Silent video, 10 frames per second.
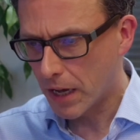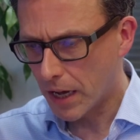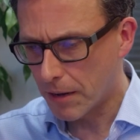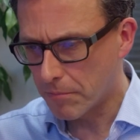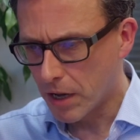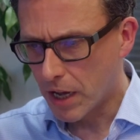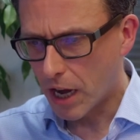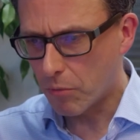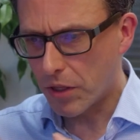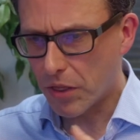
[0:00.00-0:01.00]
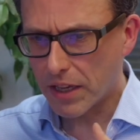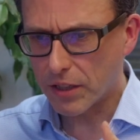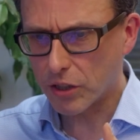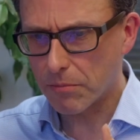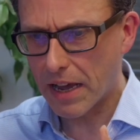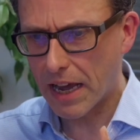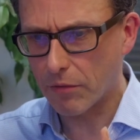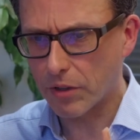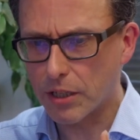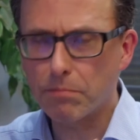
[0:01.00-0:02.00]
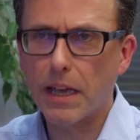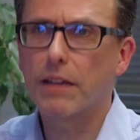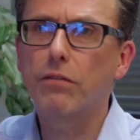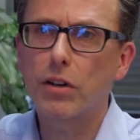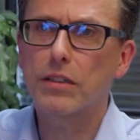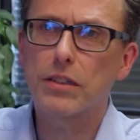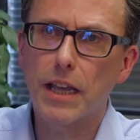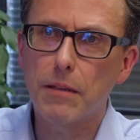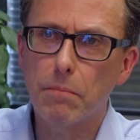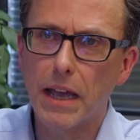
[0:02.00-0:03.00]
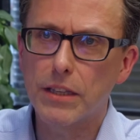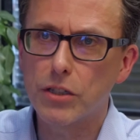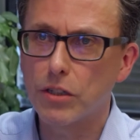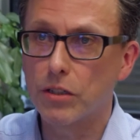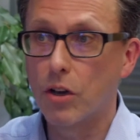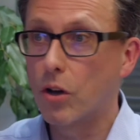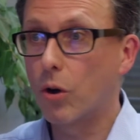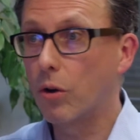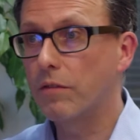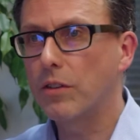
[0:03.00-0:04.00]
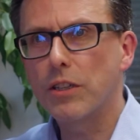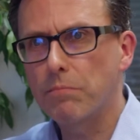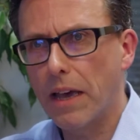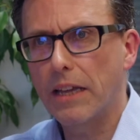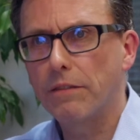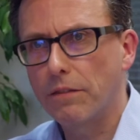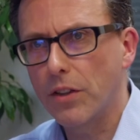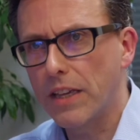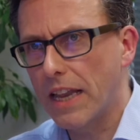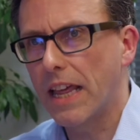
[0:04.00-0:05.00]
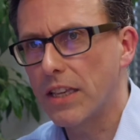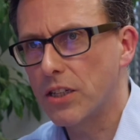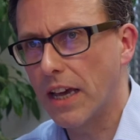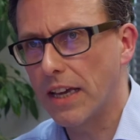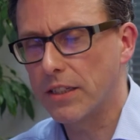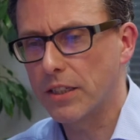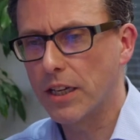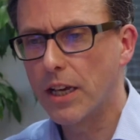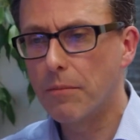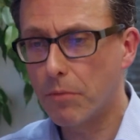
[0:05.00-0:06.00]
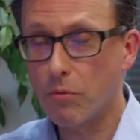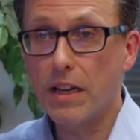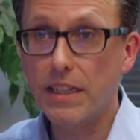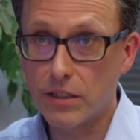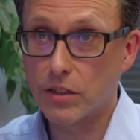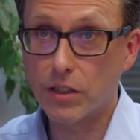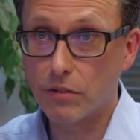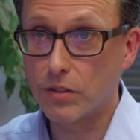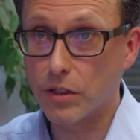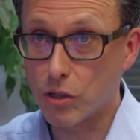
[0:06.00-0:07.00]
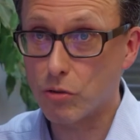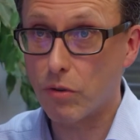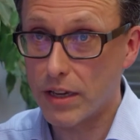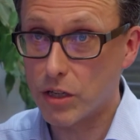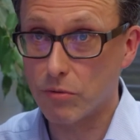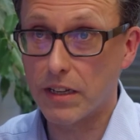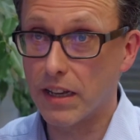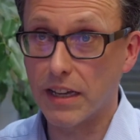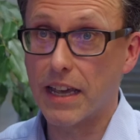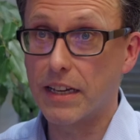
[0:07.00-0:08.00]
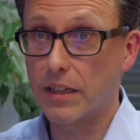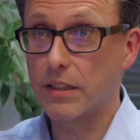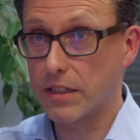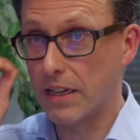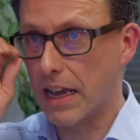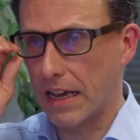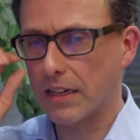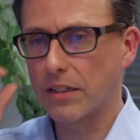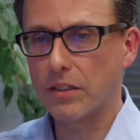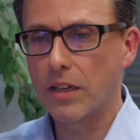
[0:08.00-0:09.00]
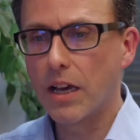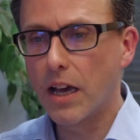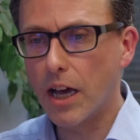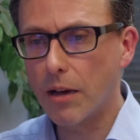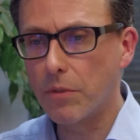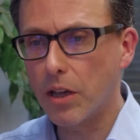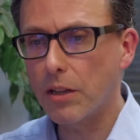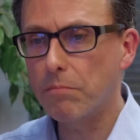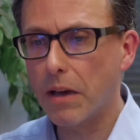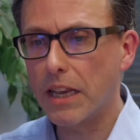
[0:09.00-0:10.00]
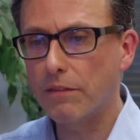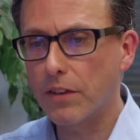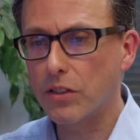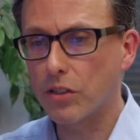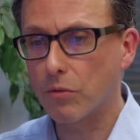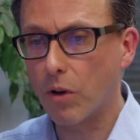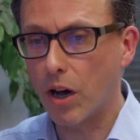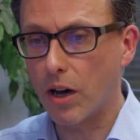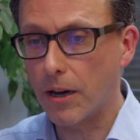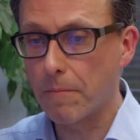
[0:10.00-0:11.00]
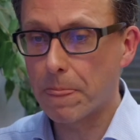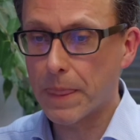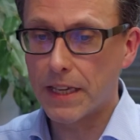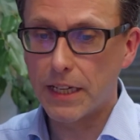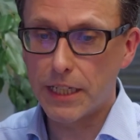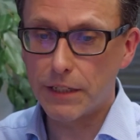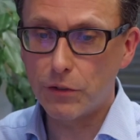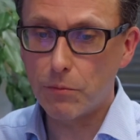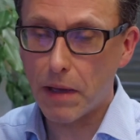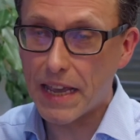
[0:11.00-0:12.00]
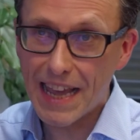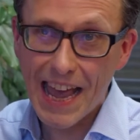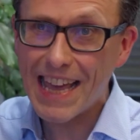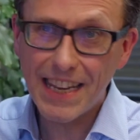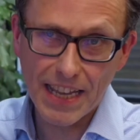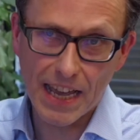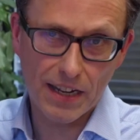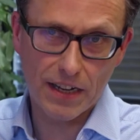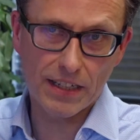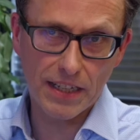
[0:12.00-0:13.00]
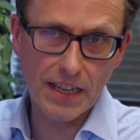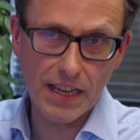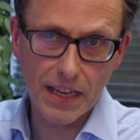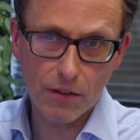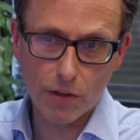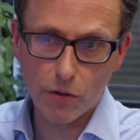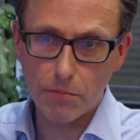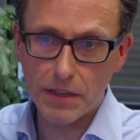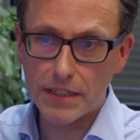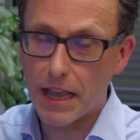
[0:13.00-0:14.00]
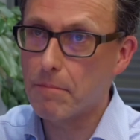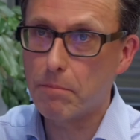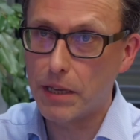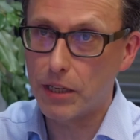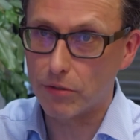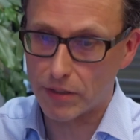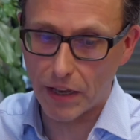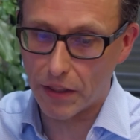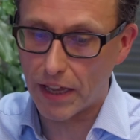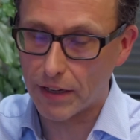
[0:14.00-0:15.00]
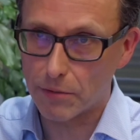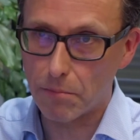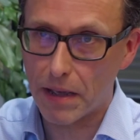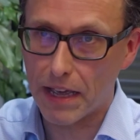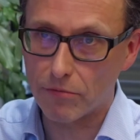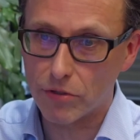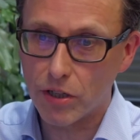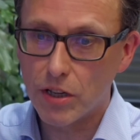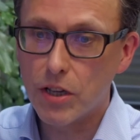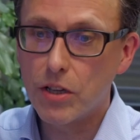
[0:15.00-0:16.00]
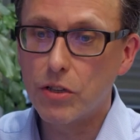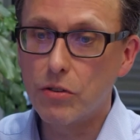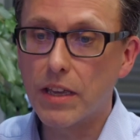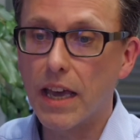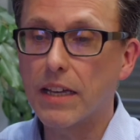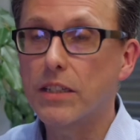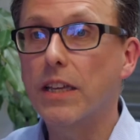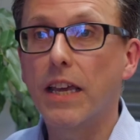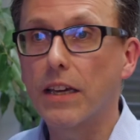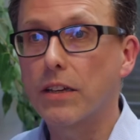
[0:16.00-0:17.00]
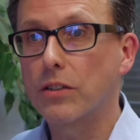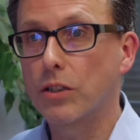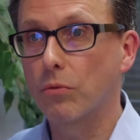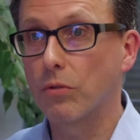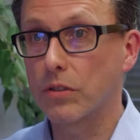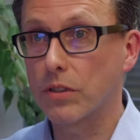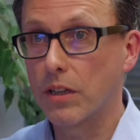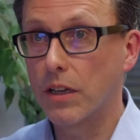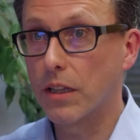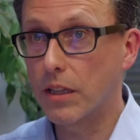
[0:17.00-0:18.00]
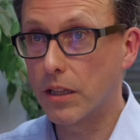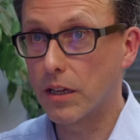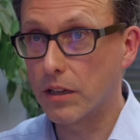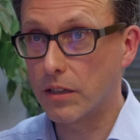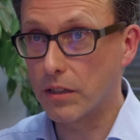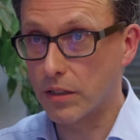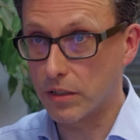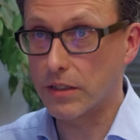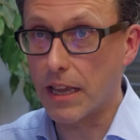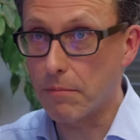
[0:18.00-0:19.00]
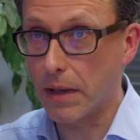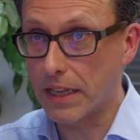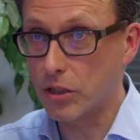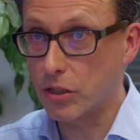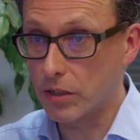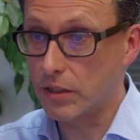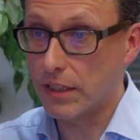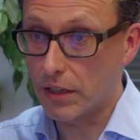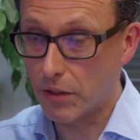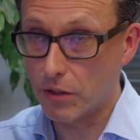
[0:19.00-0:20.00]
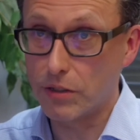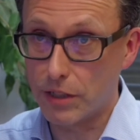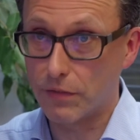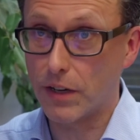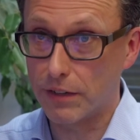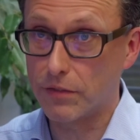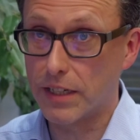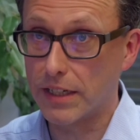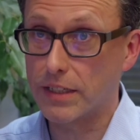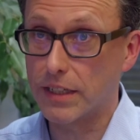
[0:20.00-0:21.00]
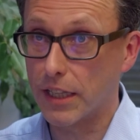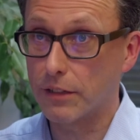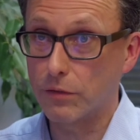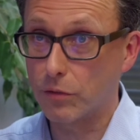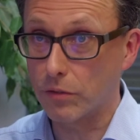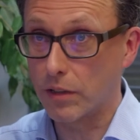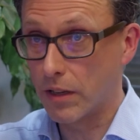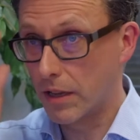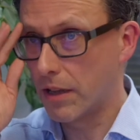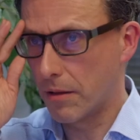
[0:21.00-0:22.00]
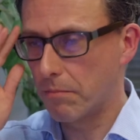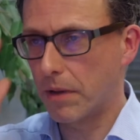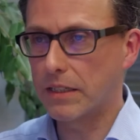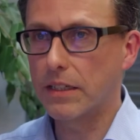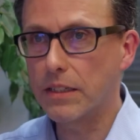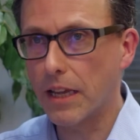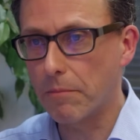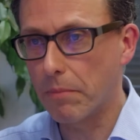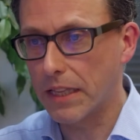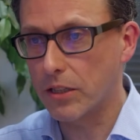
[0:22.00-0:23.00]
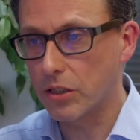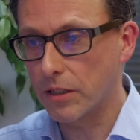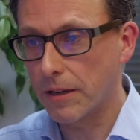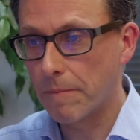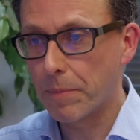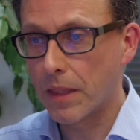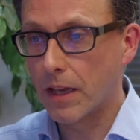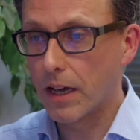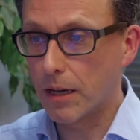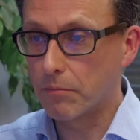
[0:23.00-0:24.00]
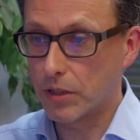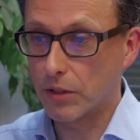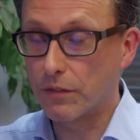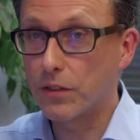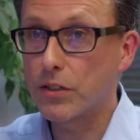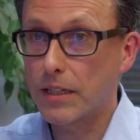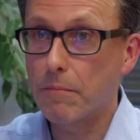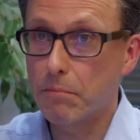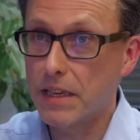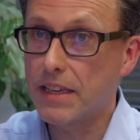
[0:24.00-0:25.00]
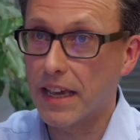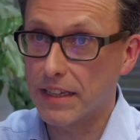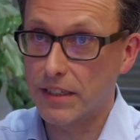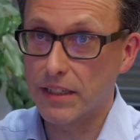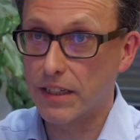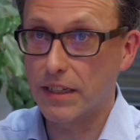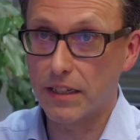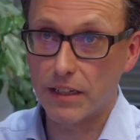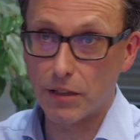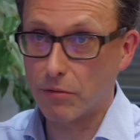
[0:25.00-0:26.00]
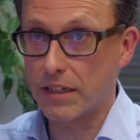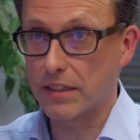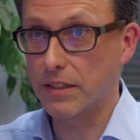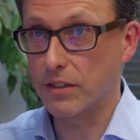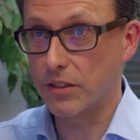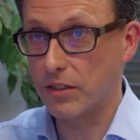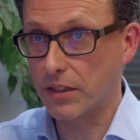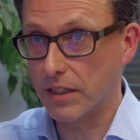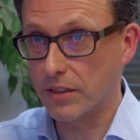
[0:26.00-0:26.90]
And we think somehow that it's paying for our state pension, or even that it's paying for the NHS. But really, it's just going to the Treasury like any other tax. The only benefits there are is if you pay any NI in a year, whether it be 10p or £10,000, you get a tick towards the state pension. You need 35 ticks to get the full basic state pension. So the first 10p gets at you, and the rest is just